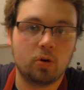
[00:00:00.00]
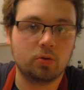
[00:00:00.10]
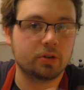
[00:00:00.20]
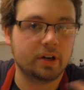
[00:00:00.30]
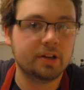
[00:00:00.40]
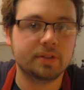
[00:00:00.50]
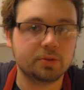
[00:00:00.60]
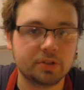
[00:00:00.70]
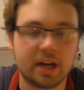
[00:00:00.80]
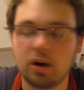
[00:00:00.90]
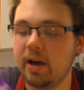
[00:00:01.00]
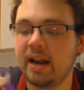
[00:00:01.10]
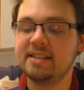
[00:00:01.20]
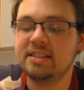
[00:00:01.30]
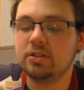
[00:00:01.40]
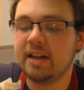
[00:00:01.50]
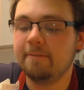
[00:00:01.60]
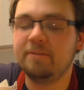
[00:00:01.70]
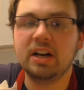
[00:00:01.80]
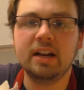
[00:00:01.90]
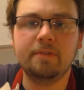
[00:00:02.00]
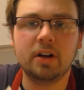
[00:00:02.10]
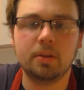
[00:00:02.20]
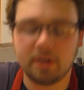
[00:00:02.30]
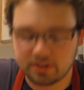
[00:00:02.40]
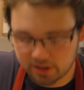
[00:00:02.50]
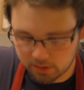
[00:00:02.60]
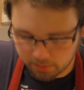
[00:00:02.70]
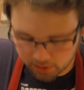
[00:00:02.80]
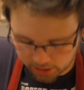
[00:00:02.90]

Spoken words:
older individual now, and I still can't f***ing figure them out. So you know what we're